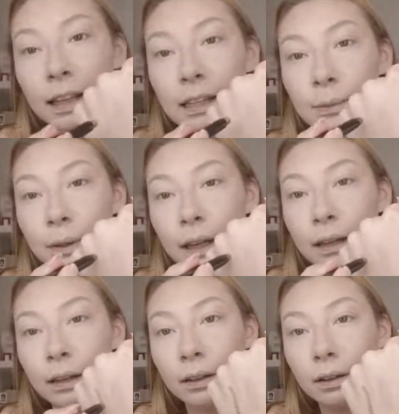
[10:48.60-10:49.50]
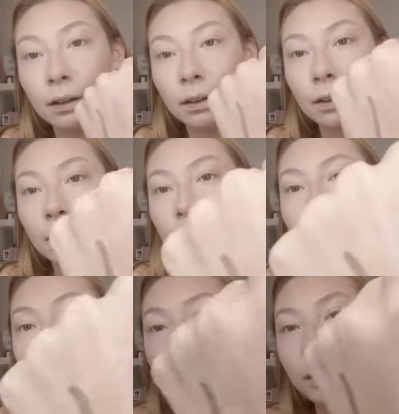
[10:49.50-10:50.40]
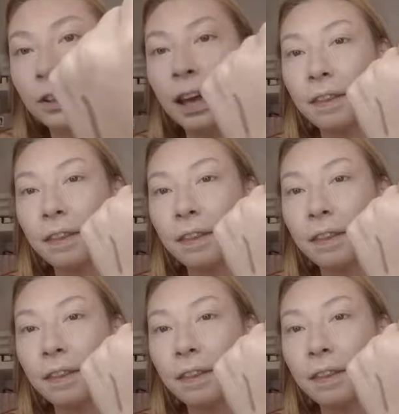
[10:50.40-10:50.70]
these would like, you know how